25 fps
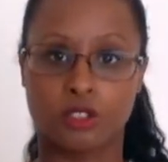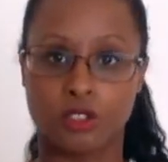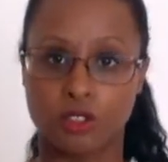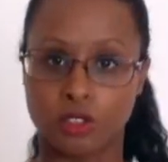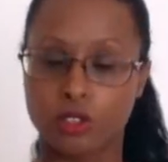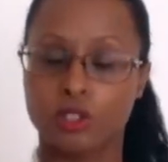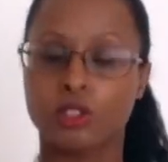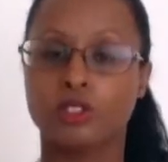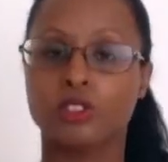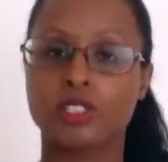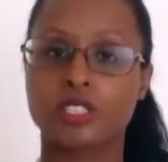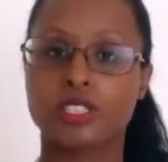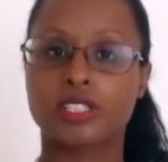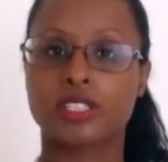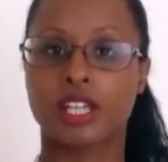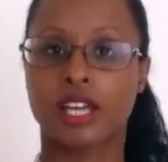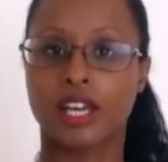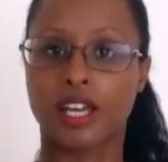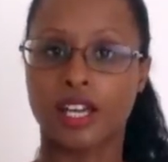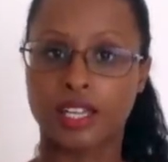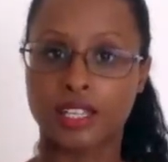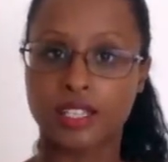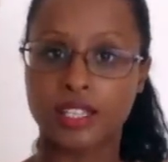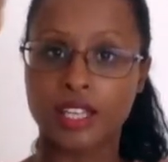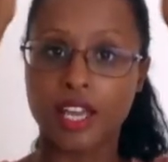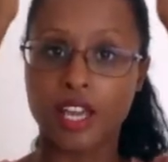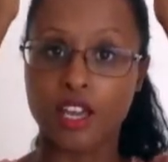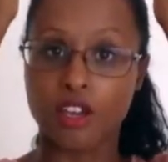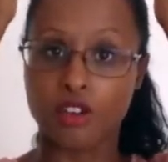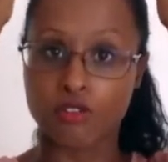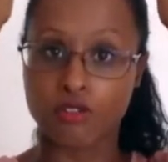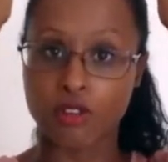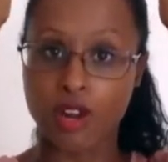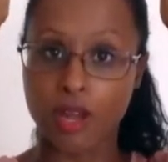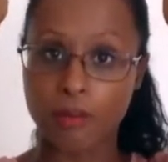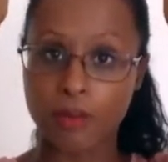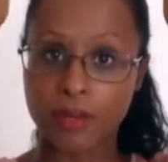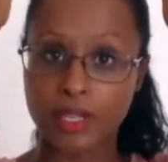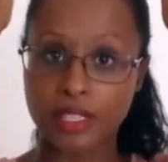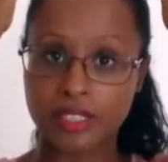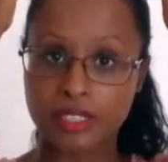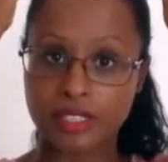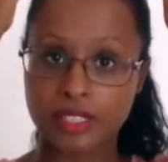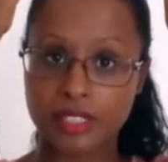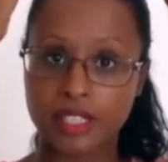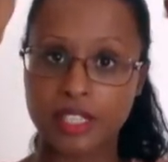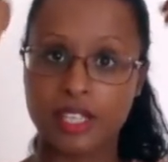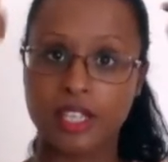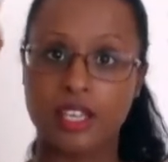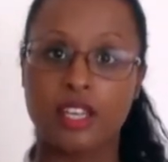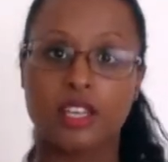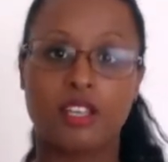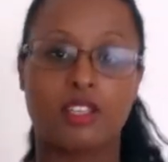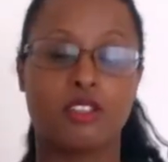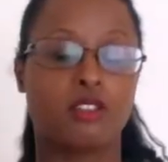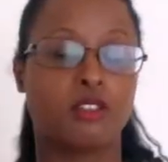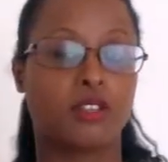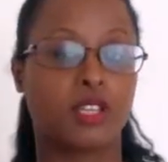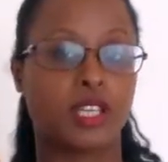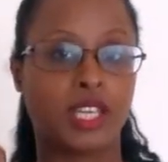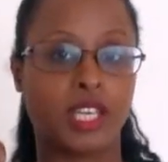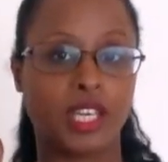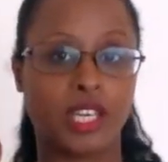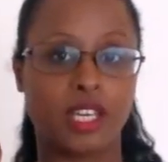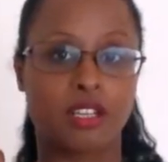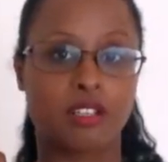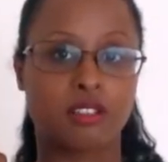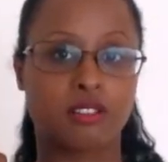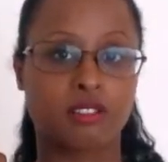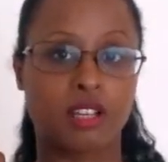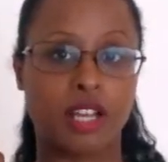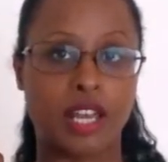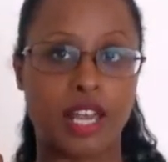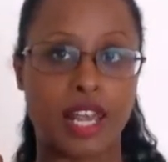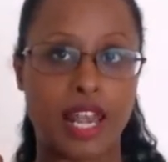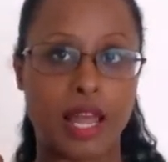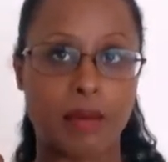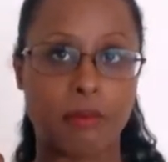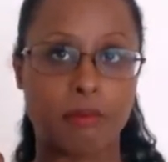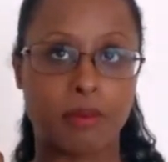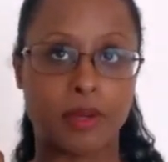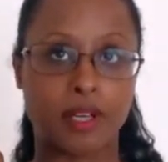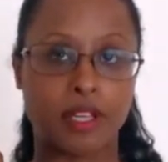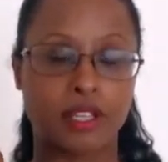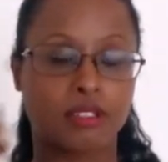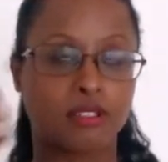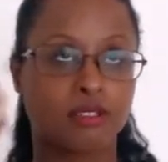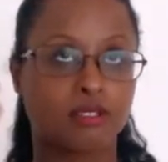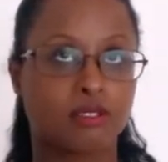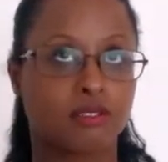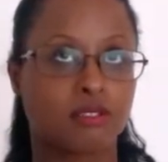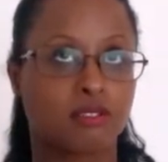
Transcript: know the sign rabbit, you hear lapin,